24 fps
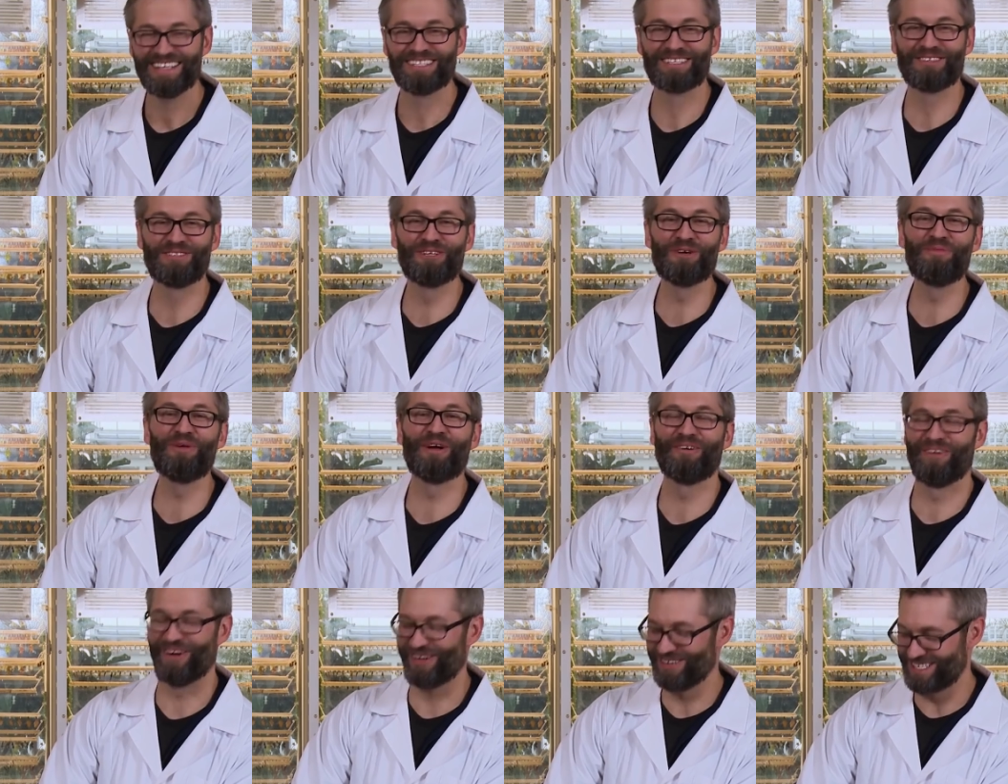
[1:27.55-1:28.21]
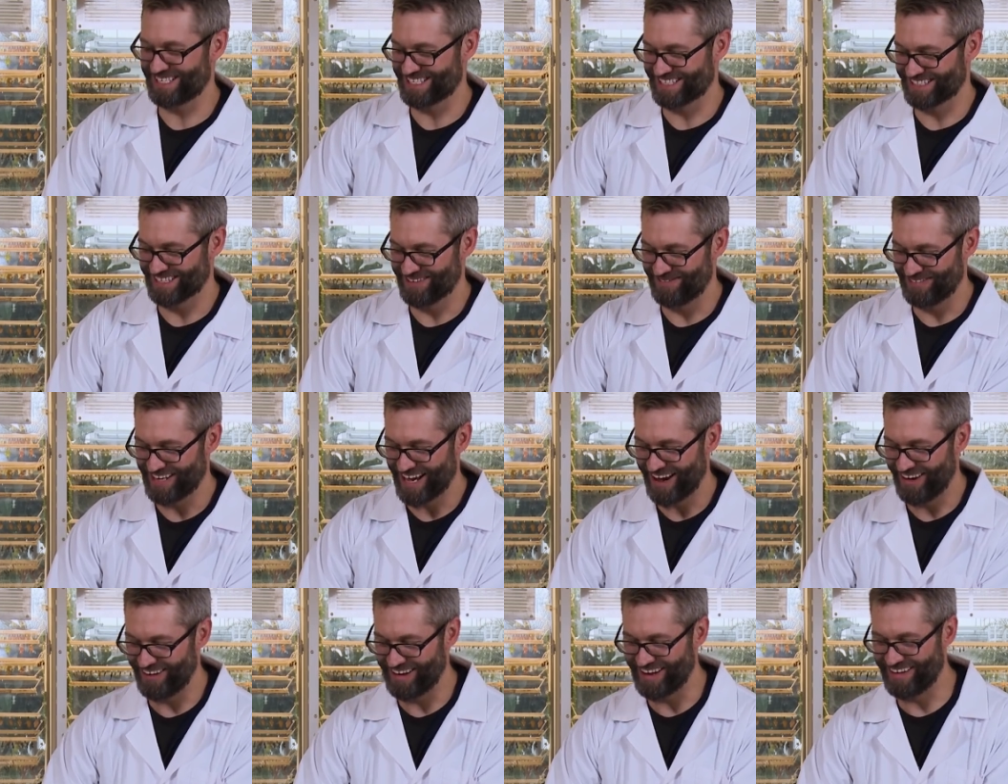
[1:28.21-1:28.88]
So dubia roaches
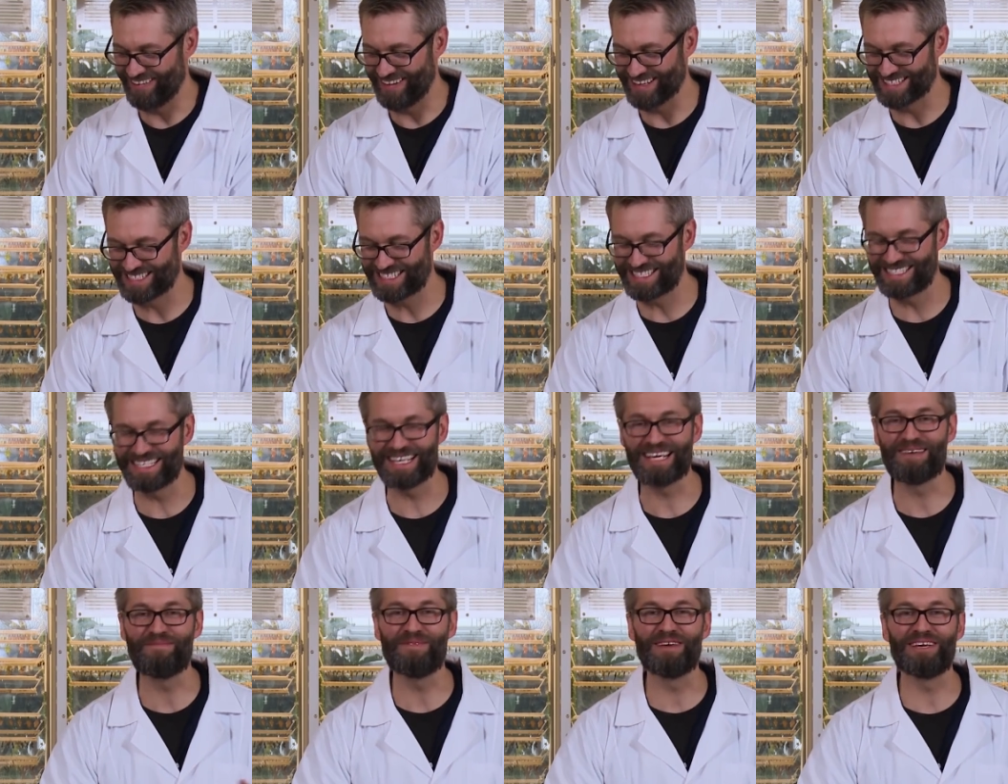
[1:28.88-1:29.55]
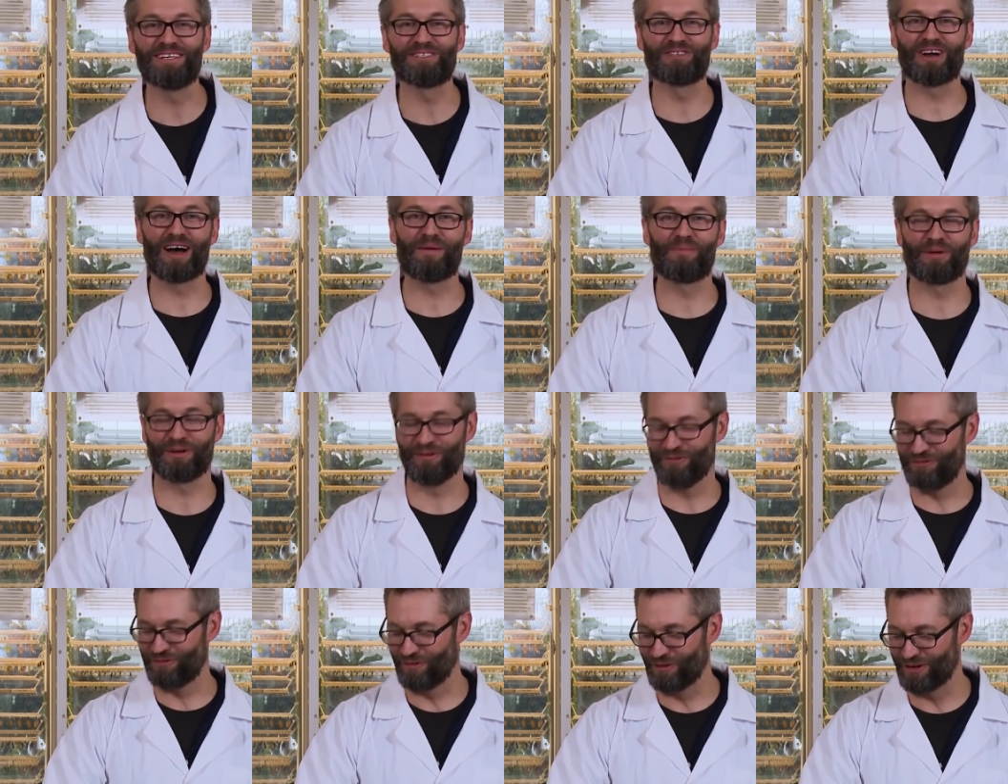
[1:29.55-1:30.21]
live down in the steamy
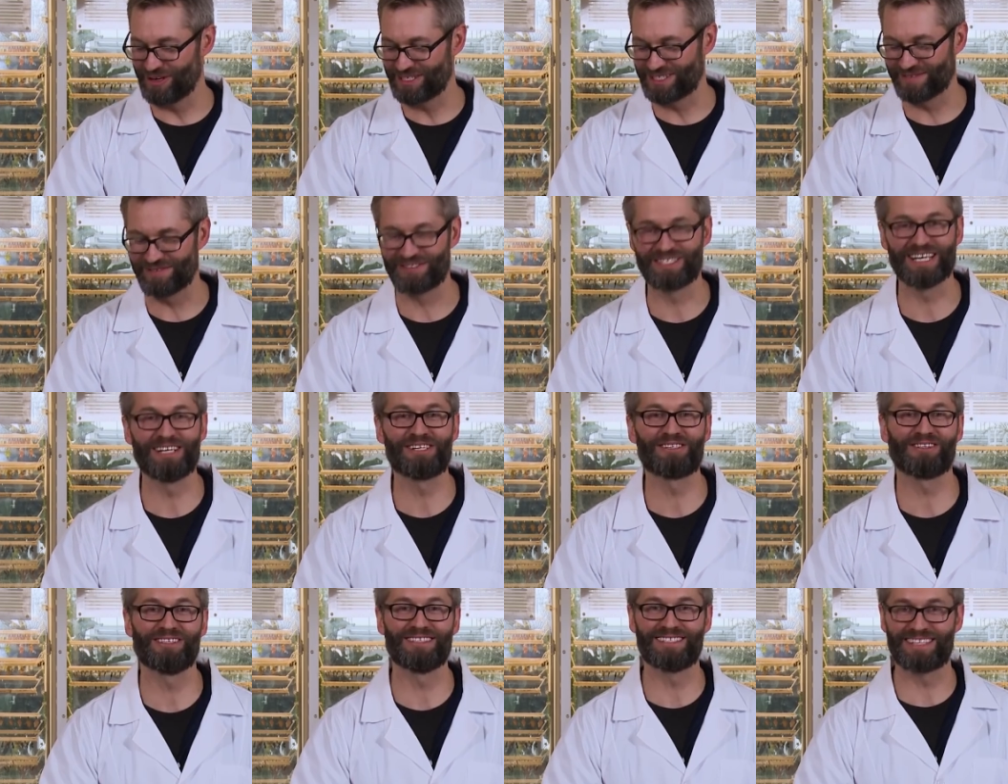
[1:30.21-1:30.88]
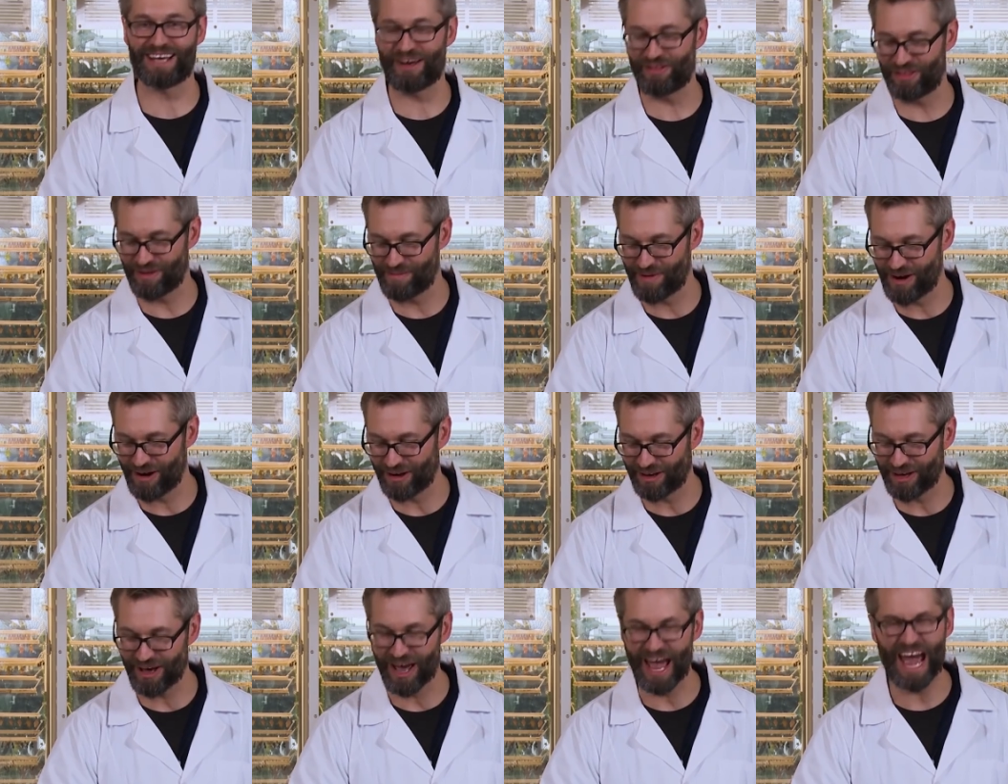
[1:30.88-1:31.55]
tropical forests of Central and South
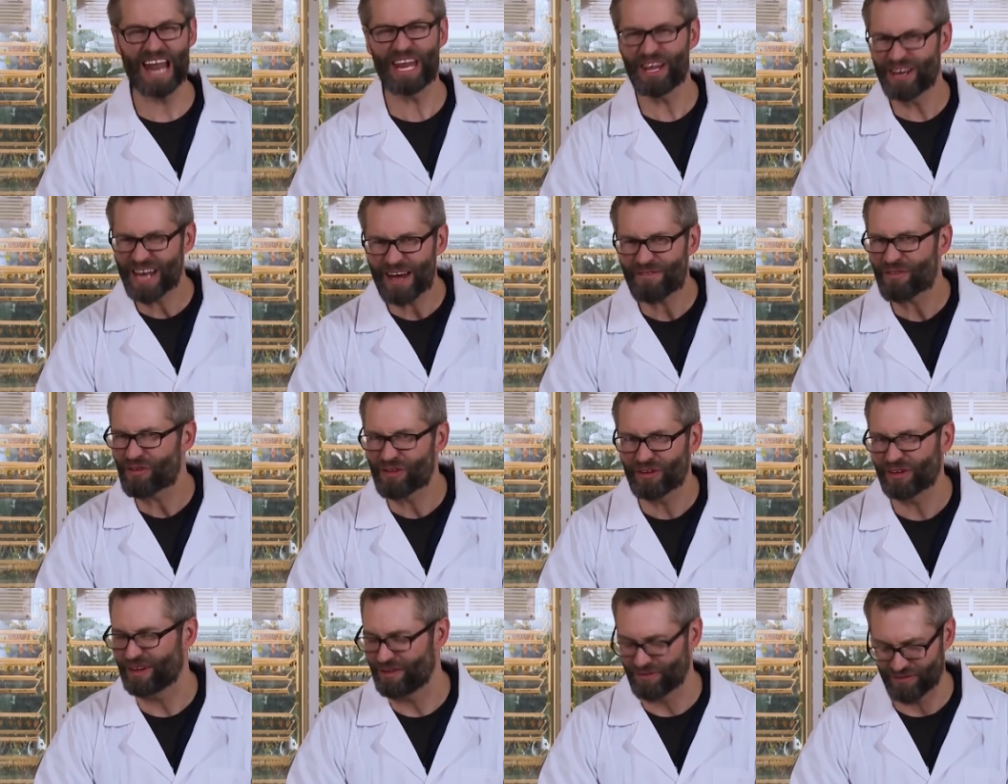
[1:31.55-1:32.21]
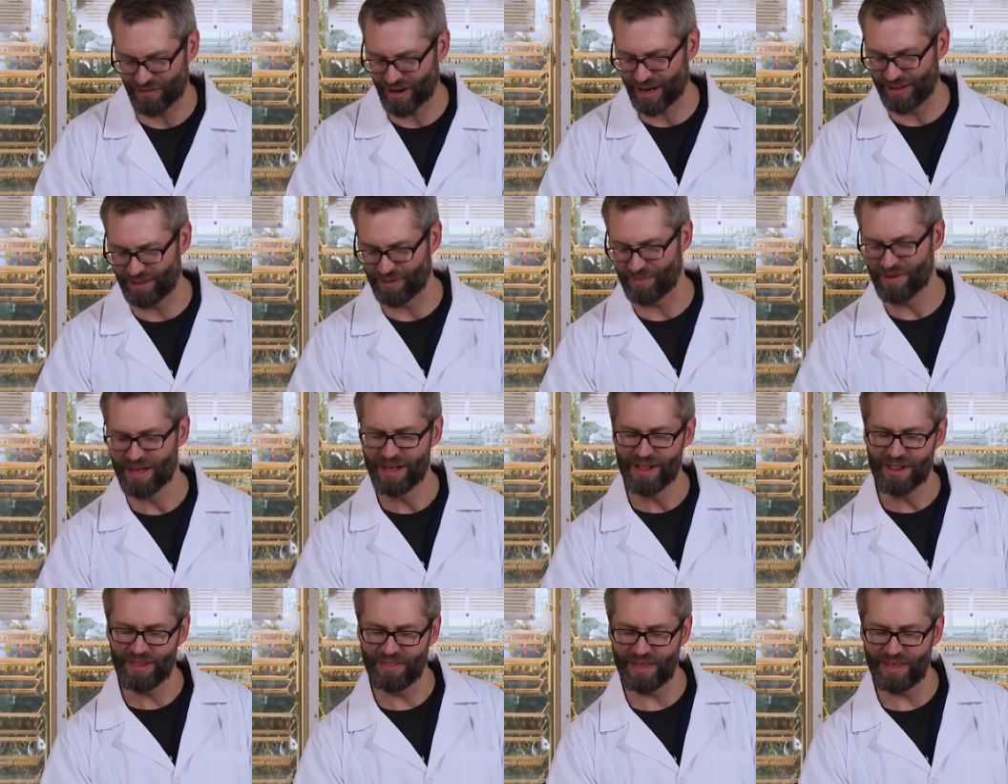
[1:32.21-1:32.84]
America, and you never really find them.